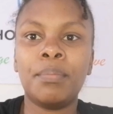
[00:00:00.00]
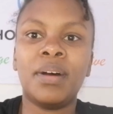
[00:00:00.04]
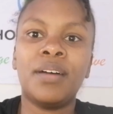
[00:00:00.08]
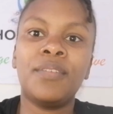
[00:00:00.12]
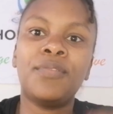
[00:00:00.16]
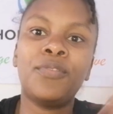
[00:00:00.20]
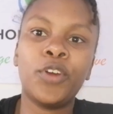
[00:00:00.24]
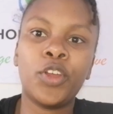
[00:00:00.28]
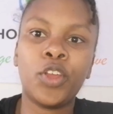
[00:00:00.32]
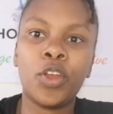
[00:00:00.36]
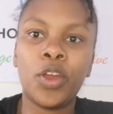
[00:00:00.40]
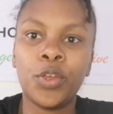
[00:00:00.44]
phone
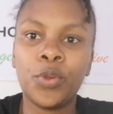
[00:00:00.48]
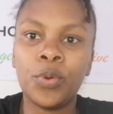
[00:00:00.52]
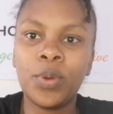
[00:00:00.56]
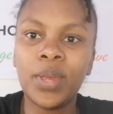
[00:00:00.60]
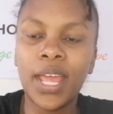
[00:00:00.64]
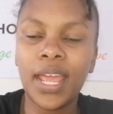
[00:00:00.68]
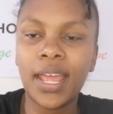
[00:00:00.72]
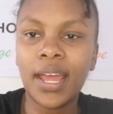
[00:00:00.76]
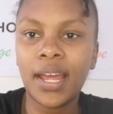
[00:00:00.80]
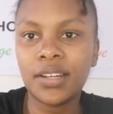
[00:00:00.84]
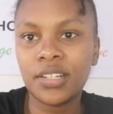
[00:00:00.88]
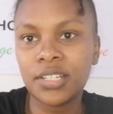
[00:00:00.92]
number for your
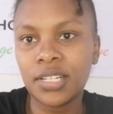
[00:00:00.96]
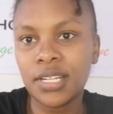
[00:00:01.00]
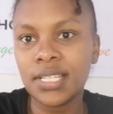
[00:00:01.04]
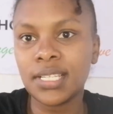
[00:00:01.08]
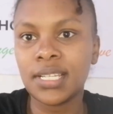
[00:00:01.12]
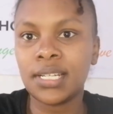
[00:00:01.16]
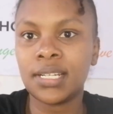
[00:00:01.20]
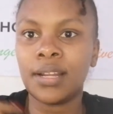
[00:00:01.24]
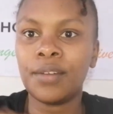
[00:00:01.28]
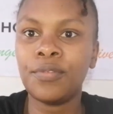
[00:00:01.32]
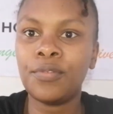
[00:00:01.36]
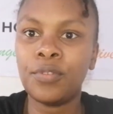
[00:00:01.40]
UK
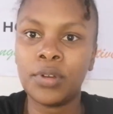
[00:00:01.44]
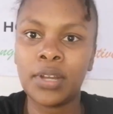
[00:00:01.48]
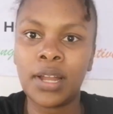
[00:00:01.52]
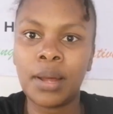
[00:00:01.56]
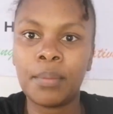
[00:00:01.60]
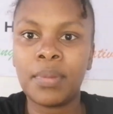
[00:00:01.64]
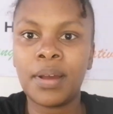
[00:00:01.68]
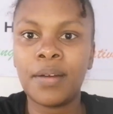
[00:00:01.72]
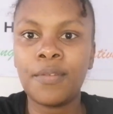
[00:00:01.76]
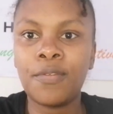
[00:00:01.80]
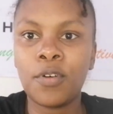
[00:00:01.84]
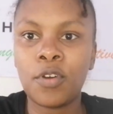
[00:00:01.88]
address and a phone
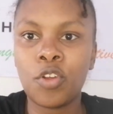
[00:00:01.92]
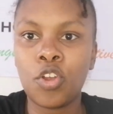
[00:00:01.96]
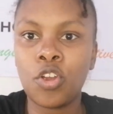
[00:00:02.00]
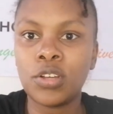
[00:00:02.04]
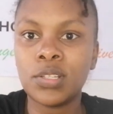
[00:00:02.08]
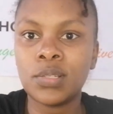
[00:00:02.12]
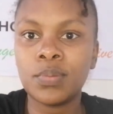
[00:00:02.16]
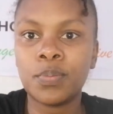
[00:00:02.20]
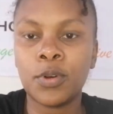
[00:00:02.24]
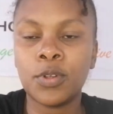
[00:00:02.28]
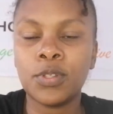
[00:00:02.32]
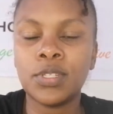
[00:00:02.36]
number for
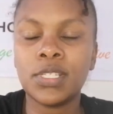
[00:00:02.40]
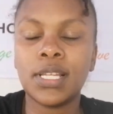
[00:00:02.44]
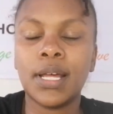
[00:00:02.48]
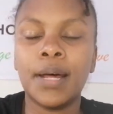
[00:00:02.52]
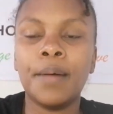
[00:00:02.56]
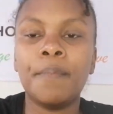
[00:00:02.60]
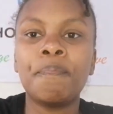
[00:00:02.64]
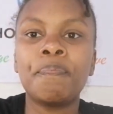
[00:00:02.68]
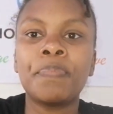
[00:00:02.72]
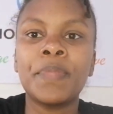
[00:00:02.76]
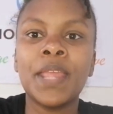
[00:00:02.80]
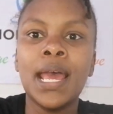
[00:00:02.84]
your
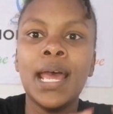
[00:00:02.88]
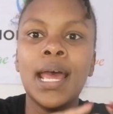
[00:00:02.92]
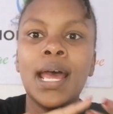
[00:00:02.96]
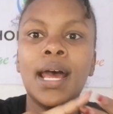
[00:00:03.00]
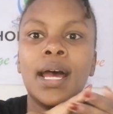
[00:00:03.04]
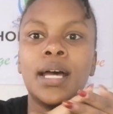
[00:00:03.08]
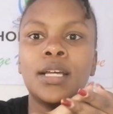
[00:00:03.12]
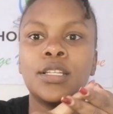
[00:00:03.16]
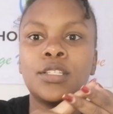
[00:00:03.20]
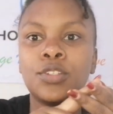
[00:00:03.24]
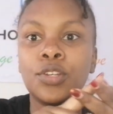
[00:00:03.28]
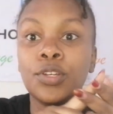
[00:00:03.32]
sponsor.
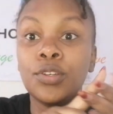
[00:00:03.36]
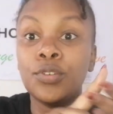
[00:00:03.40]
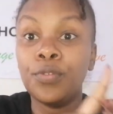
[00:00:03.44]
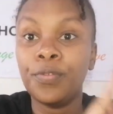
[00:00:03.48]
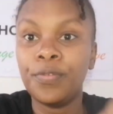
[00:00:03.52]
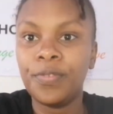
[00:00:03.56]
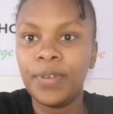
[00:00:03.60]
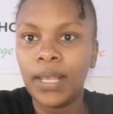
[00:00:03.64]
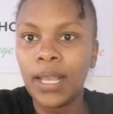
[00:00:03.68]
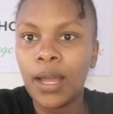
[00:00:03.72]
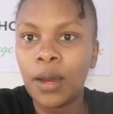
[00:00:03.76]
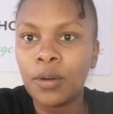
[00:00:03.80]
So
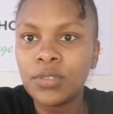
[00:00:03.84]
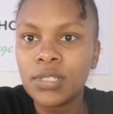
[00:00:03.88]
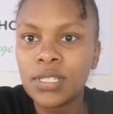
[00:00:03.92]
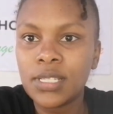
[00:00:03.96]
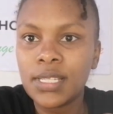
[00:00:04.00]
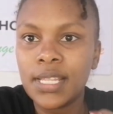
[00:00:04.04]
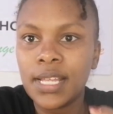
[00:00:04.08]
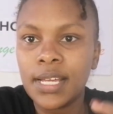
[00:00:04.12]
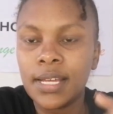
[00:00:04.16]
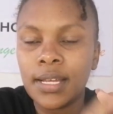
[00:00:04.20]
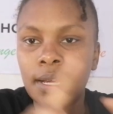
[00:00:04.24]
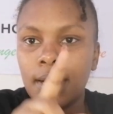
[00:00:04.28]
you fill out
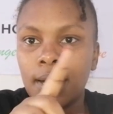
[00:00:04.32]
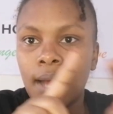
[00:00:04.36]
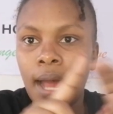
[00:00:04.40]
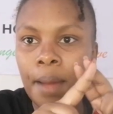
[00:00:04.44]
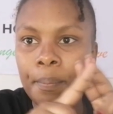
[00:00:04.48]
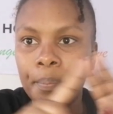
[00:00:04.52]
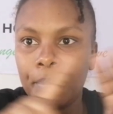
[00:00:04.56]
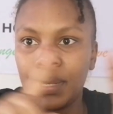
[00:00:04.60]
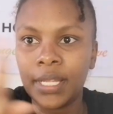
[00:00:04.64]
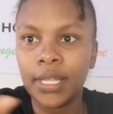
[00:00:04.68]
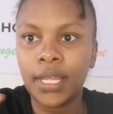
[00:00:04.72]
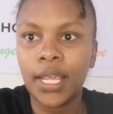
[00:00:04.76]

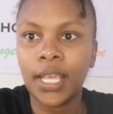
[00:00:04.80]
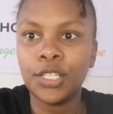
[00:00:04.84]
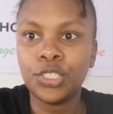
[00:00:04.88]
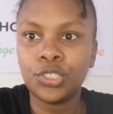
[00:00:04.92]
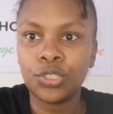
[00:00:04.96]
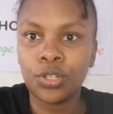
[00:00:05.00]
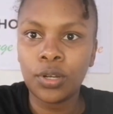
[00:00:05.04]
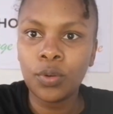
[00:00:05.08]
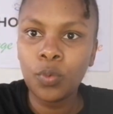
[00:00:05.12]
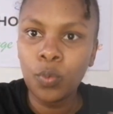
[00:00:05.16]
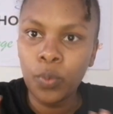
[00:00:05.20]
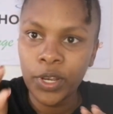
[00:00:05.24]
the
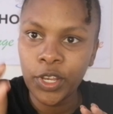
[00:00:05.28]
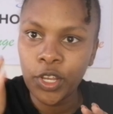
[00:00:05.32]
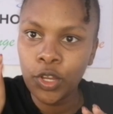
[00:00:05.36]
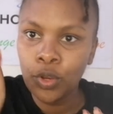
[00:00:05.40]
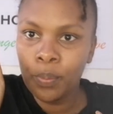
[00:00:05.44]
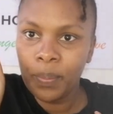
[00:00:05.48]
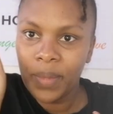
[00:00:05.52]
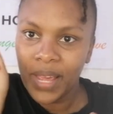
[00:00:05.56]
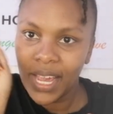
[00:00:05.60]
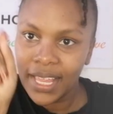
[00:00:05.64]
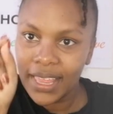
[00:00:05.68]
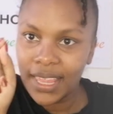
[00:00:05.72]
application, when
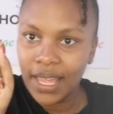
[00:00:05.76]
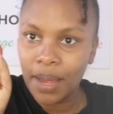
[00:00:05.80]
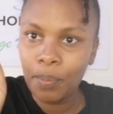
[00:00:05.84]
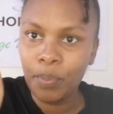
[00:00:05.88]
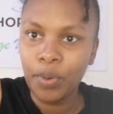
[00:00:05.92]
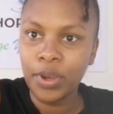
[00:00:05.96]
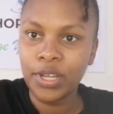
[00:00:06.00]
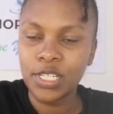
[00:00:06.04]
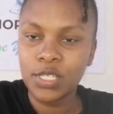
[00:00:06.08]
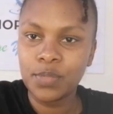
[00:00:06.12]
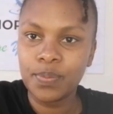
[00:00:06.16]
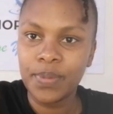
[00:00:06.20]
you make the
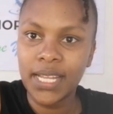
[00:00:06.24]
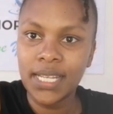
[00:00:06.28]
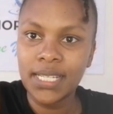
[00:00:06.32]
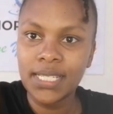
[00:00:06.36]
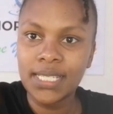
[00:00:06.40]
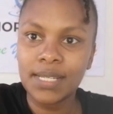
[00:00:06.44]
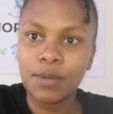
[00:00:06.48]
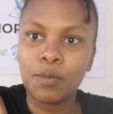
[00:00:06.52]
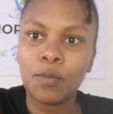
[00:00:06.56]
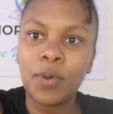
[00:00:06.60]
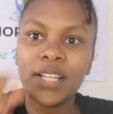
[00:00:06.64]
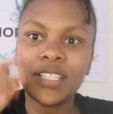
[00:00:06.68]

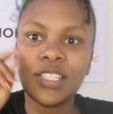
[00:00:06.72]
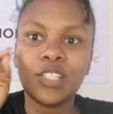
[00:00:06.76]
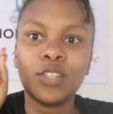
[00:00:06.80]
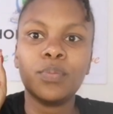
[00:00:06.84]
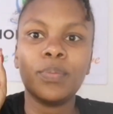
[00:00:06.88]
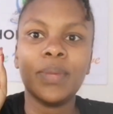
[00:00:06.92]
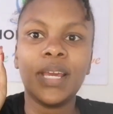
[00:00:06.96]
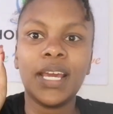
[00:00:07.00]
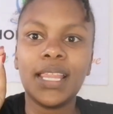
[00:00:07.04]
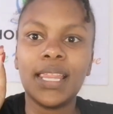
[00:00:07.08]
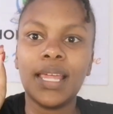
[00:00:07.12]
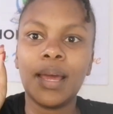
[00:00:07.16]
appointment.
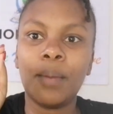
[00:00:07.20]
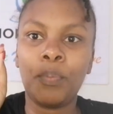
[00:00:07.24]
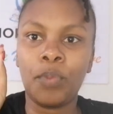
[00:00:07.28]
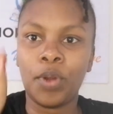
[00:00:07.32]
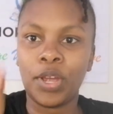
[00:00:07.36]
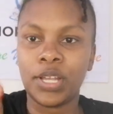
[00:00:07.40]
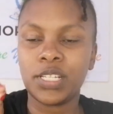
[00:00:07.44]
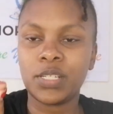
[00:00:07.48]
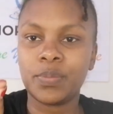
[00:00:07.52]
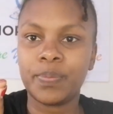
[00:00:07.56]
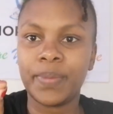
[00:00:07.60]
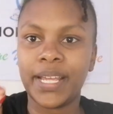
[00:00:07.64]
Once you make the
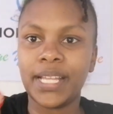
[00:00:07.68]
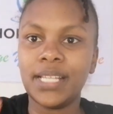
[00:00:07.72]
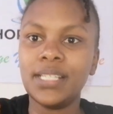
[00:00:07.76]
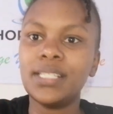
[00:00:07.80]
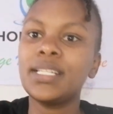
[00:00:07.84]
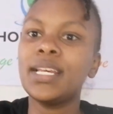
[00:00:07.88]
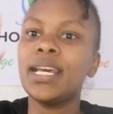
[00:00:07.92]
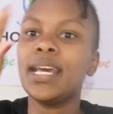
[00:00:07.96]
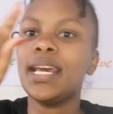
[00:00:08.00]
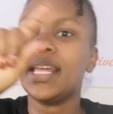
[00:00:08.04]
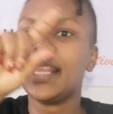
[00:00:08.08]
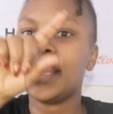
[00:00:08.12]

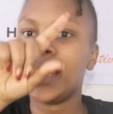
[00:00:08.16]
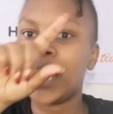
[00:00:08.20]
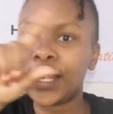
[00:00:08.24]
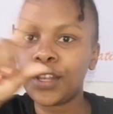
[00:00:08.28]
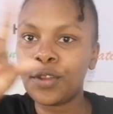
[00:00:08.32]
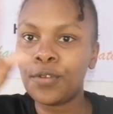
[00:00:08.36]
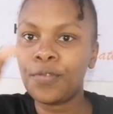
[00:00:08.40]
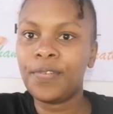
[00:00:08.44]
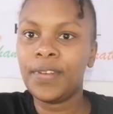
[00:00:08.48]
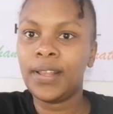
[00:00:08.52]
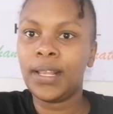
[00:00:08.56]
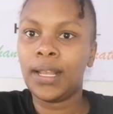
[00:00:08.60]
appointment,
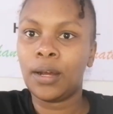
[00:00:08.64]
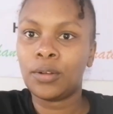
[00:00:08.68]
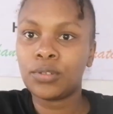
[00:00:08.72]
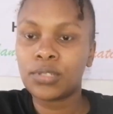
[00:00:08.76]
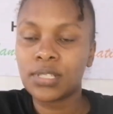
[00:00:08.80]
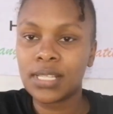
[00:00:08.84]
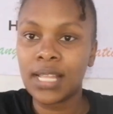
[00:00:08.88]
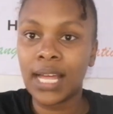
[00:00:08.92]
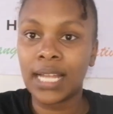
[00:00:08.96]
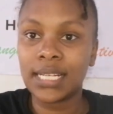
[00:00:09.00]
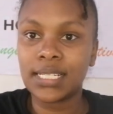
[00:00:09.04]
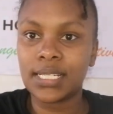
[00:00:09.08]
then you fill
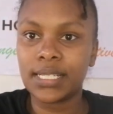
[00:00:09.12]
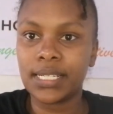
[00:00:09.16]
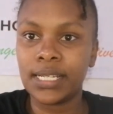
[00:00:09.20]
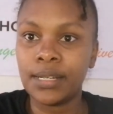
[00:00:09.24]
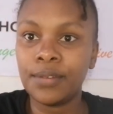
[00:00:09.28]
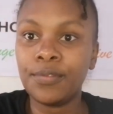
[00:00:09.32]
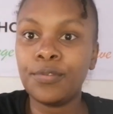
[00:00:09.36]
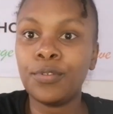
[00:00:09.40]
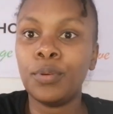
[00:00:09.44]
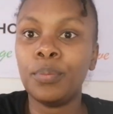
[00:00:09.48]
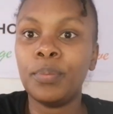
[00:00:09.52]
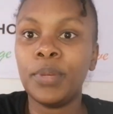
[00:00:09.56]
out that
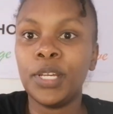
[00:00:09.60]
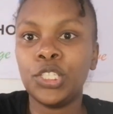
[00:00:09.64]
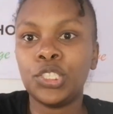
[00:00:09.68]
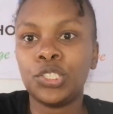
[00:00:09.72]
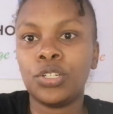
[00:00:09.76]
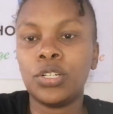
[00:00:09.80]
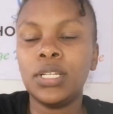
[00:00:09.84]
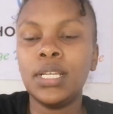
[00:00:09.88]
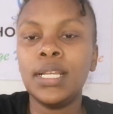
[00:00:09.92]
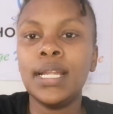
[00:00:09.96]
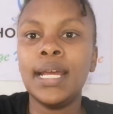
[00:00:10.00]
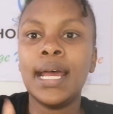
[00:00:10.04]

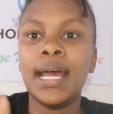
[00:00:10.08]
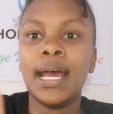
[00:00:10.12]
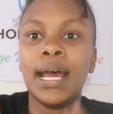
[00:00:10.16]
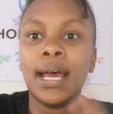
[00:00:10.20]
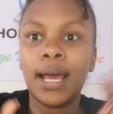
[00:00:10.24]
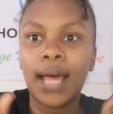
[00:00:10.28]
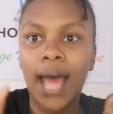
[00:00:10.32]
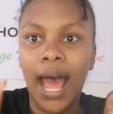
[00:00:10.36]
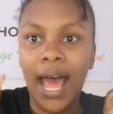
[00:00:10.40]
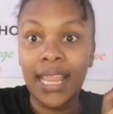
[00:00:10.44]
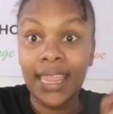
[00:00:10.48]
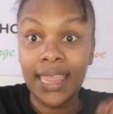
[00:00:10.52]
information
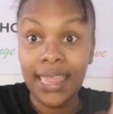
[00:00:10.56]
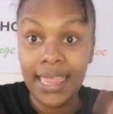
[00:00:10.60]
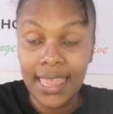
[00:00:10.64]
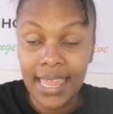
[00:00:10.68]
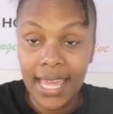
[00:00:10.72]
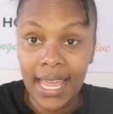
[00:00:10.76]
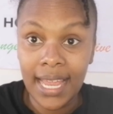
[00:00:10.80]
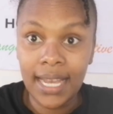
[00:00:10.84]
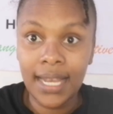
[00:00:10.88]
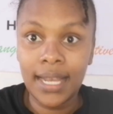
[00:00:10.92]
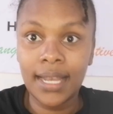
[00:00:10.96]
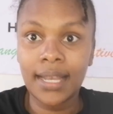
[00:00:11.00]

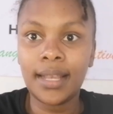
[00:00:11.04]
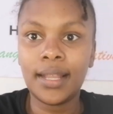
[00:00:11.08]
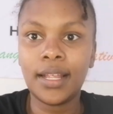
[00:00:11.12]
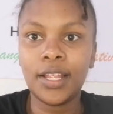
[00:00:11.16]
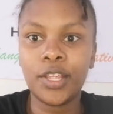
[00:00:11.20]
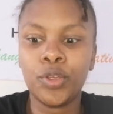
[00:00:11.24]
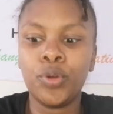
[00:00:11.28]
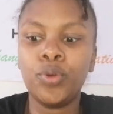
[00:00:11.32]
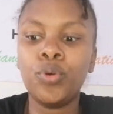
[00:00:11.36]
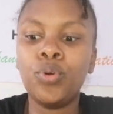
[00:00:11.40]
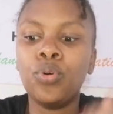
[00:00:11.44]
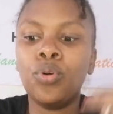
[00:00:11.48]
and
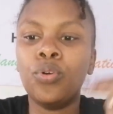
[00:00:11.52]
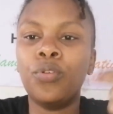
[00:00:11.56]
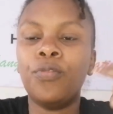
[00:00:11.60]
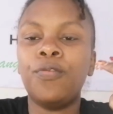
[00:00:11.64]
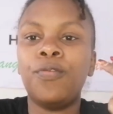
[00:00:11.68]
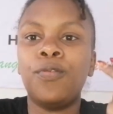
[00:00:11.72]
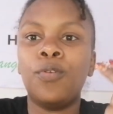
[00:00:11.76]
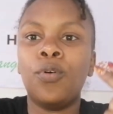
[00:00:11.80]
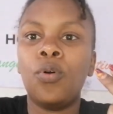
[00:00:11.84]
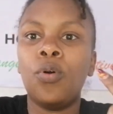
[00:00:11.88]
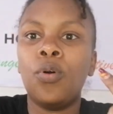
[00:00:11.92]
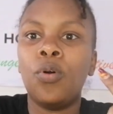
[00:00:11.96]
then you go
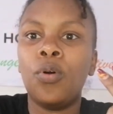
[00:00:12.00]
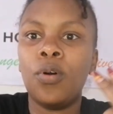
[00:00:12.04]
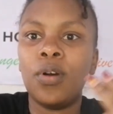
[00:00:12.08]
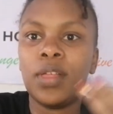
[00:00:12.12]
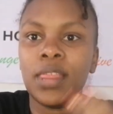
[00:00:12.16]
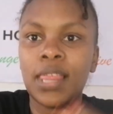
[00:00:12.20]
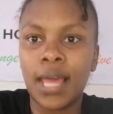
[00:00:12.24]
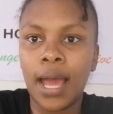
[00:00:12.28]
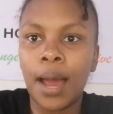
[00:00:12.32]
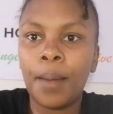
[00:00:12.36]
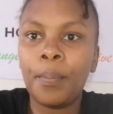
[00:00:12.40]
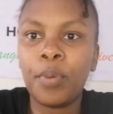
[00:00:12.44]

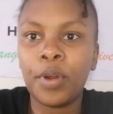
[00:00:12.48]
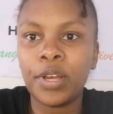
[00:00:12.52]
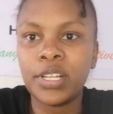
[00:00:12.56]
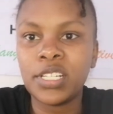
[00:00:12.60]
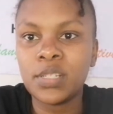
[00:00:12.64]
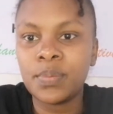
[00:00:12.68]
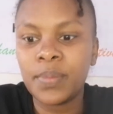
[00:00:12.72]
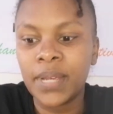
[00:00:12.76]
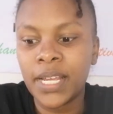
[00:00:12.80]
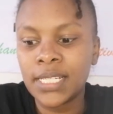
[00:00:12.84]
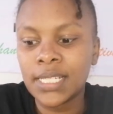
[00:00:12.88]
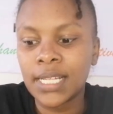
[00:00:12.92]
for the
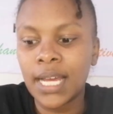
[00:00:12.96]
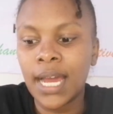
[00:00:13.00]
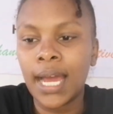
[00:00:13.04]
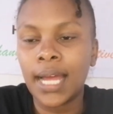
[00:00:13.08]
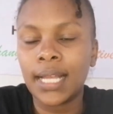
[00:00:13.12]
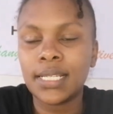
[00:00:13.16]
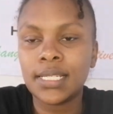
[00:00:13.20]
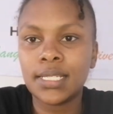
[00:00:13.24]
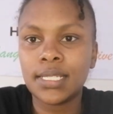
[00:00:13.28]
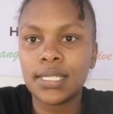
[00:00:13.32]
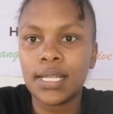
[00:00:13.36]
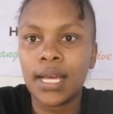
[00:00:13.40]
appointment
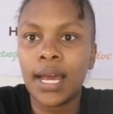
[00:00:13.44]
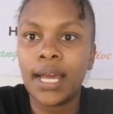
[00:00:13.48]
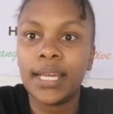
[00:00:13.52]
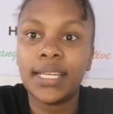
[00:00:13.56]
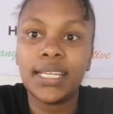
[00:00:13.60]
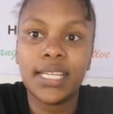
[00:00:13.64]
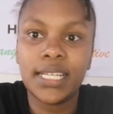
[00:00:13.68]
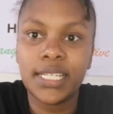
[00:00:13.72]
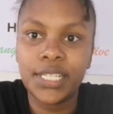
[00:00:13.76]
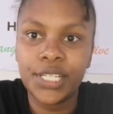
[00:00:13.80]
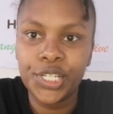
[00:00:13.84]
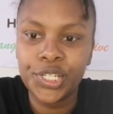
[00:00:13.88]
at
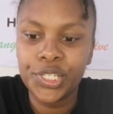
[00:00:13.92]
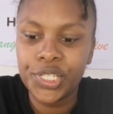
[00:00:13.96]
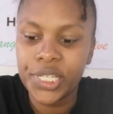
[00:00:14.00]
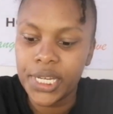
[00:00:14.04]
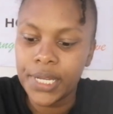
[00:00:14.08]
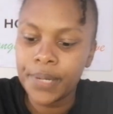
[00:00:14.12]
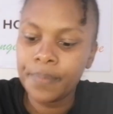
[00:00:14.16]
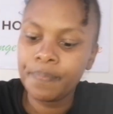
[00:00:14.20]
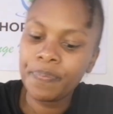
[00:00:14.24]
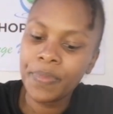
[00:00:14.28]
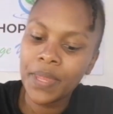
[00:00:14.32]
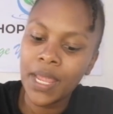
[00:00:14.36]

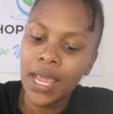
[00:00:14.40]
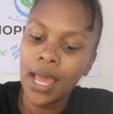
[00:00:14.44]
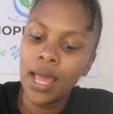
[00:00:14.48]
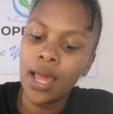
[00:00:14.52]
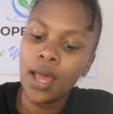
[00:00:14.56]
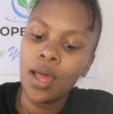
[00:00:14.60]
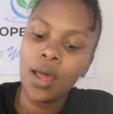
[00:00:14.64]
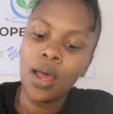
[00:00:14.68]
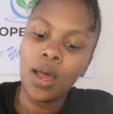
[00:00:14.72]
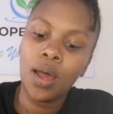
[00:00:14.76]
Gigiri.